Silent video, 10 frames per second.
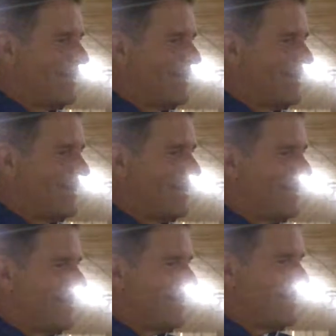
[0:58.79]

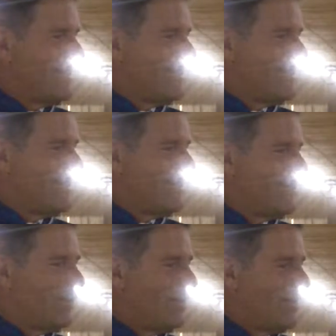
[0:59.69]

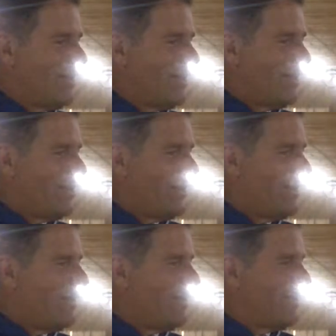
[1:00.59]

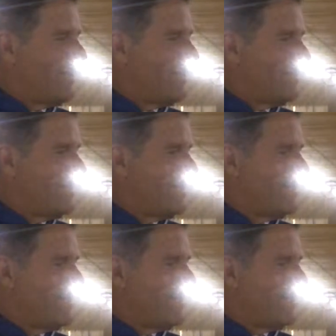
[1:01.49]

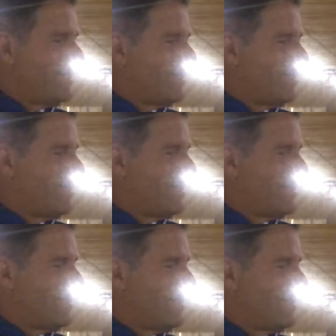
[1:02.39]

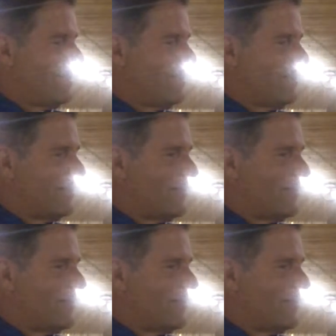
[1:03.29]
(not speaking)